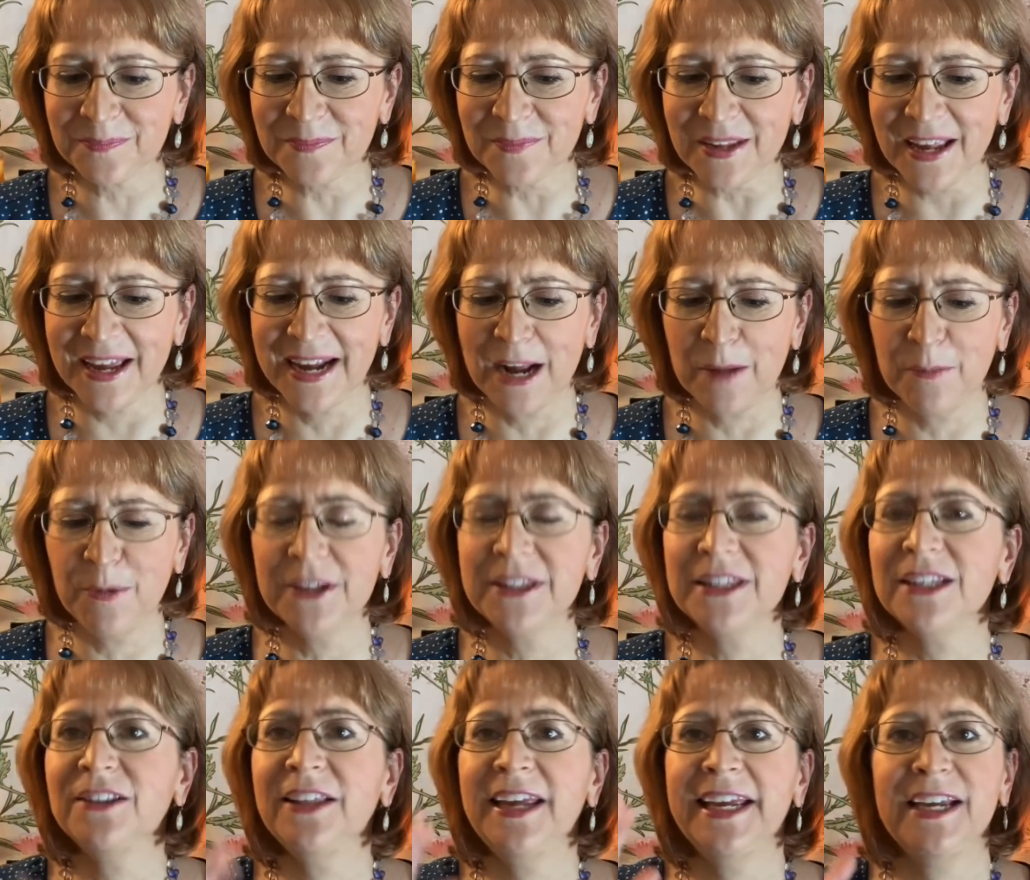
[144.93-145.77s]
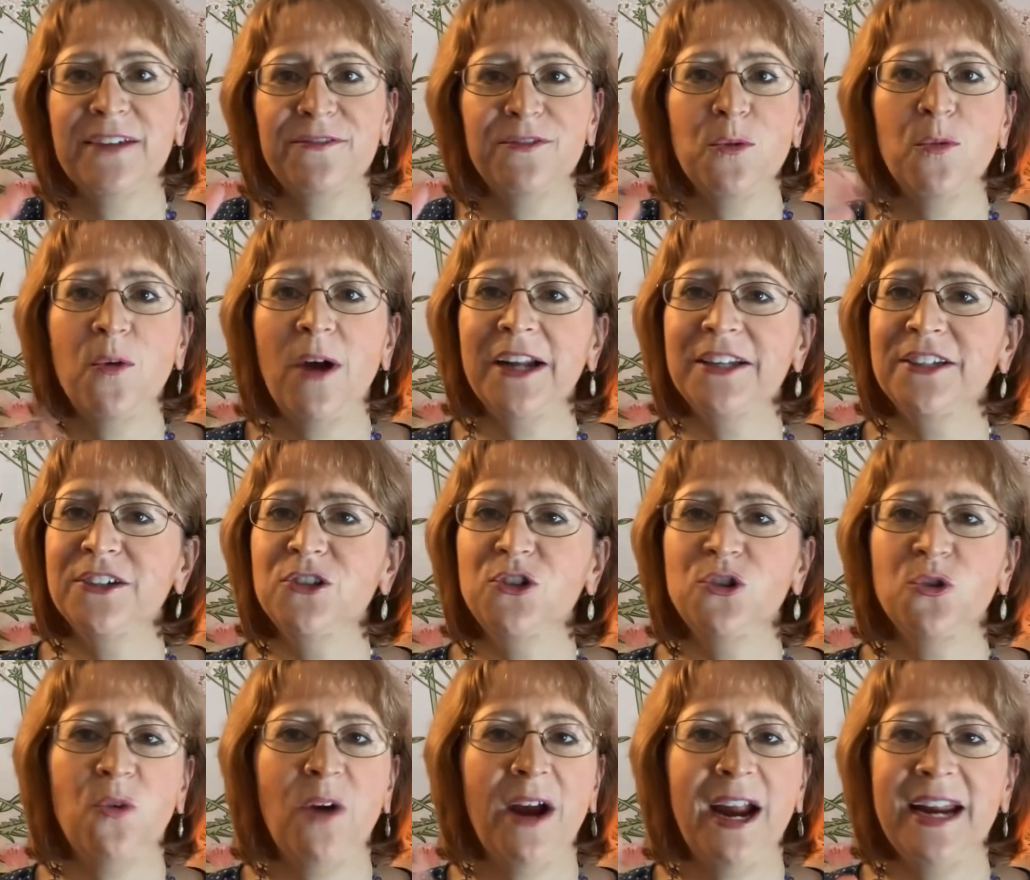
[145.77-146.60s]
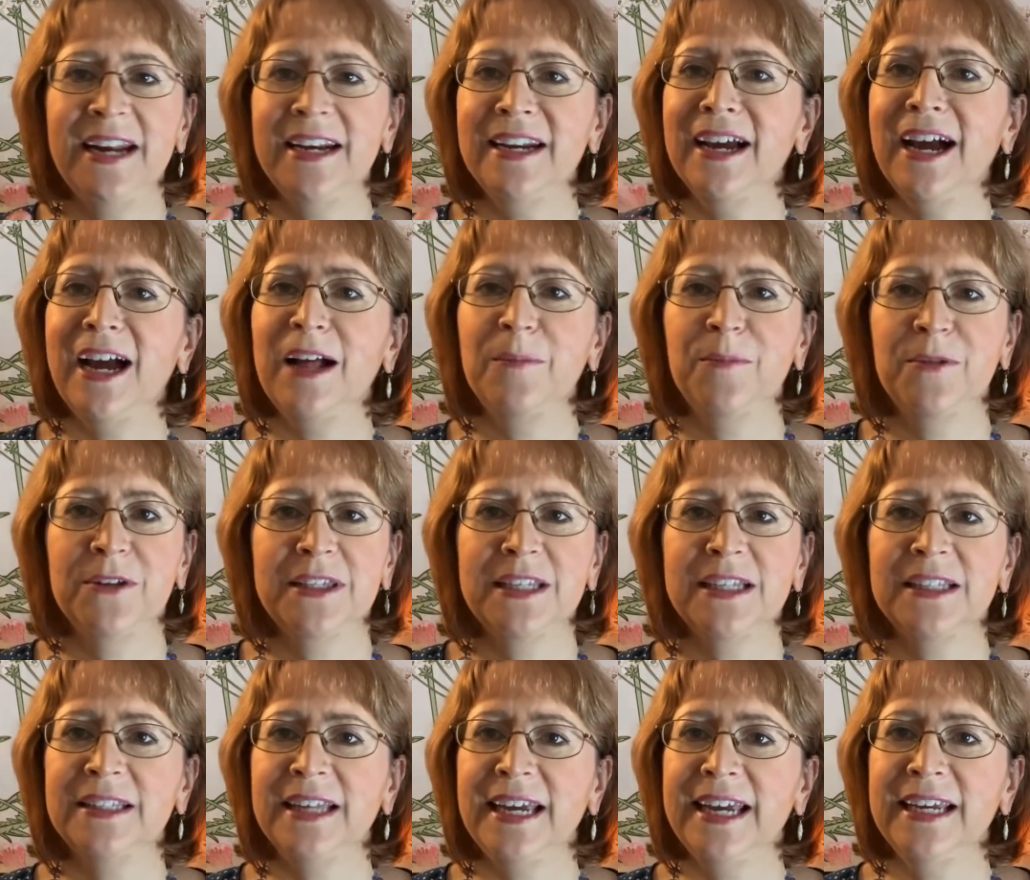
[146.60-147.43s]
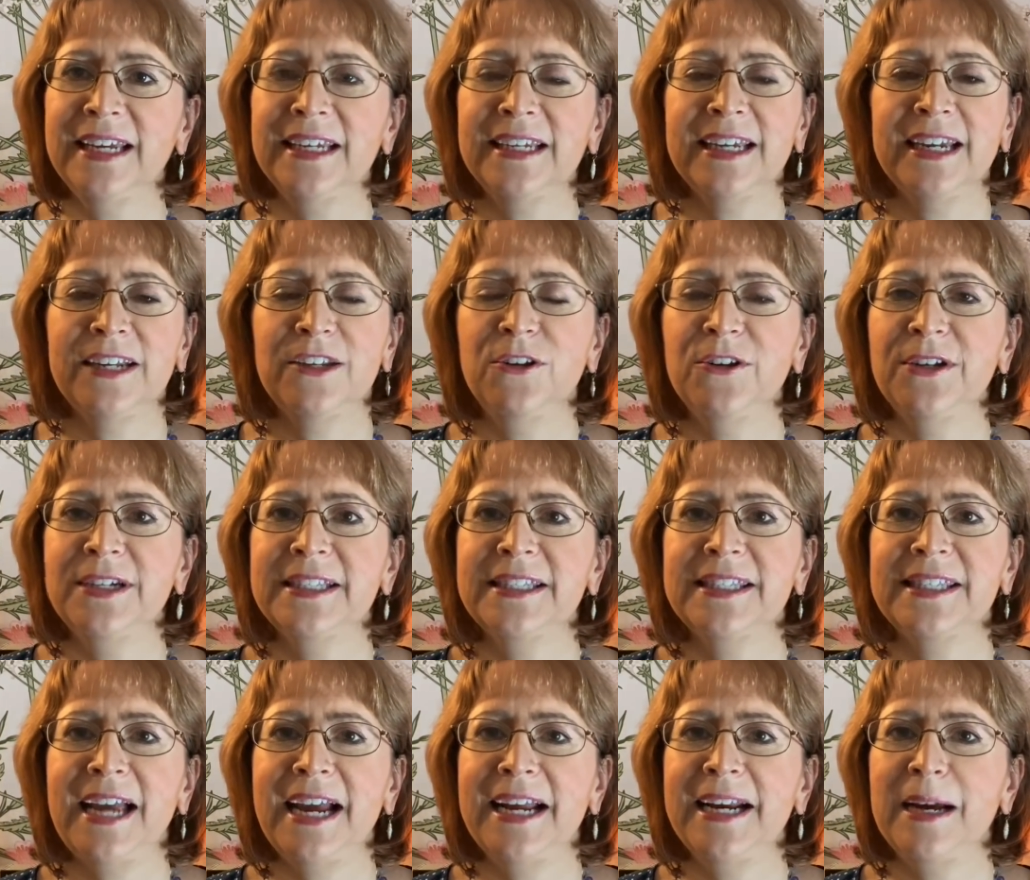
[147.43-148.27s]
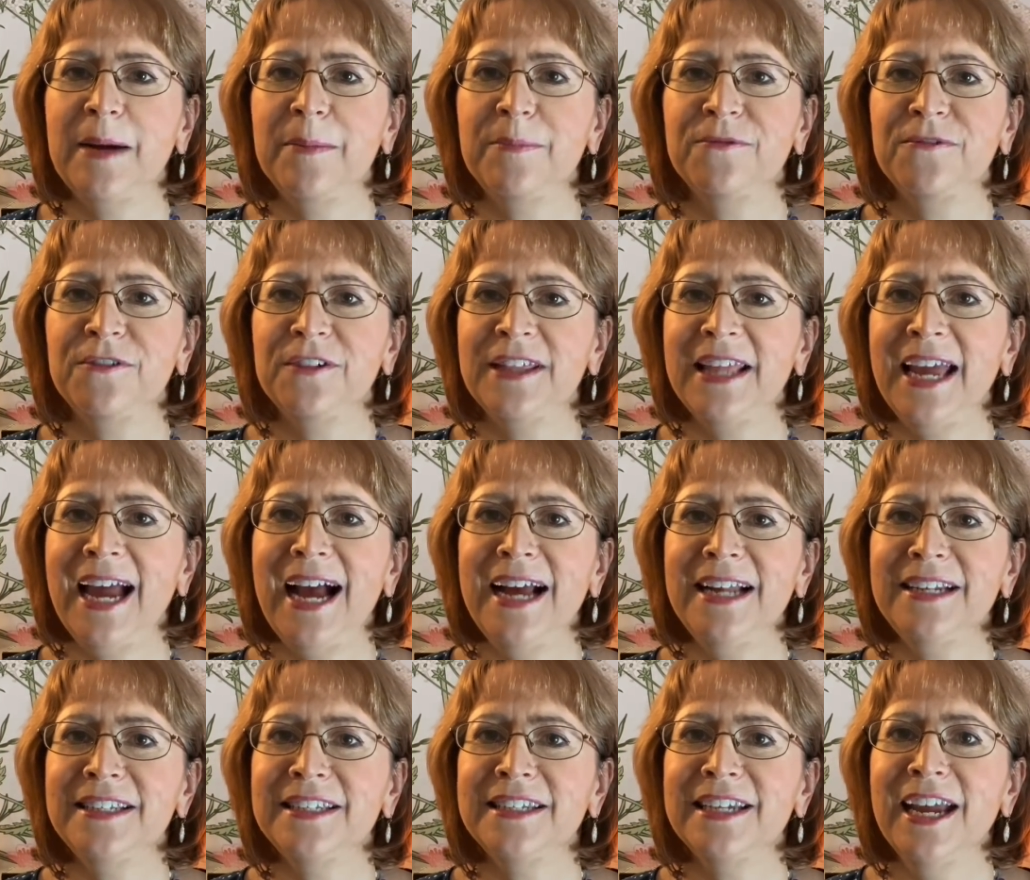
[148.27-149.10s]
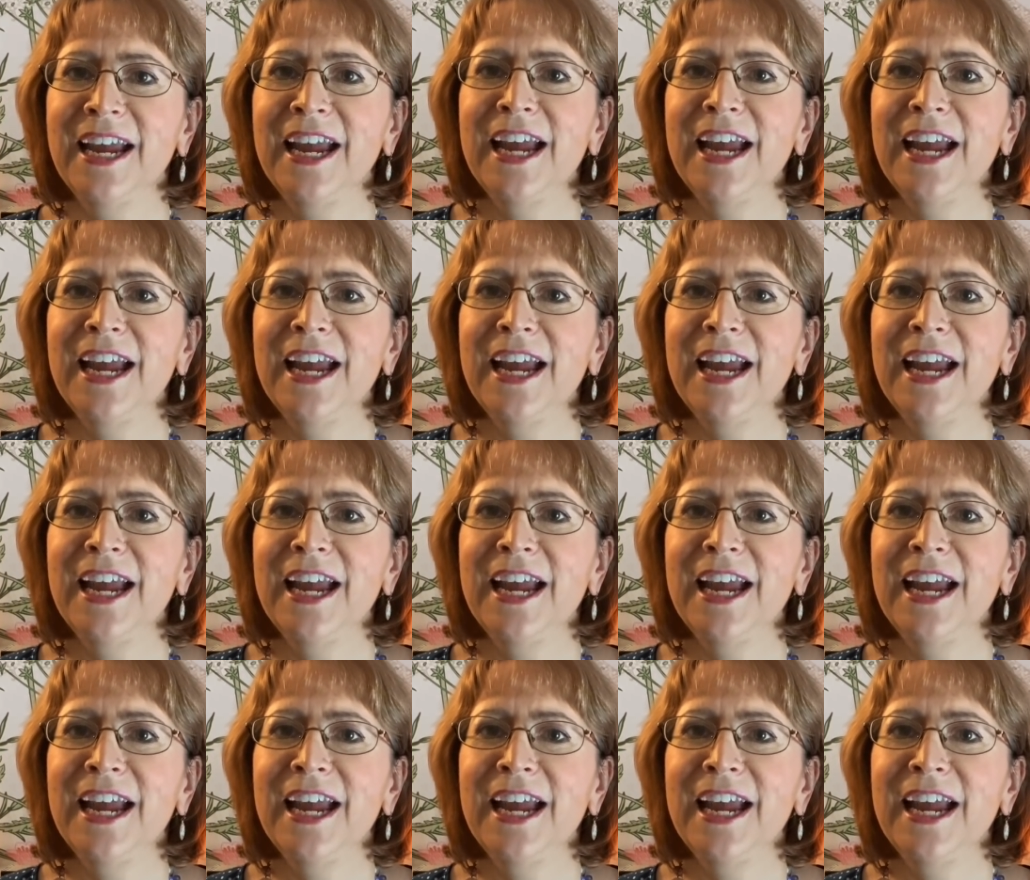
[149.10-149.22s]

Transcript: and I'll put the link if you want to join. I'll put the link and you can sign up for that.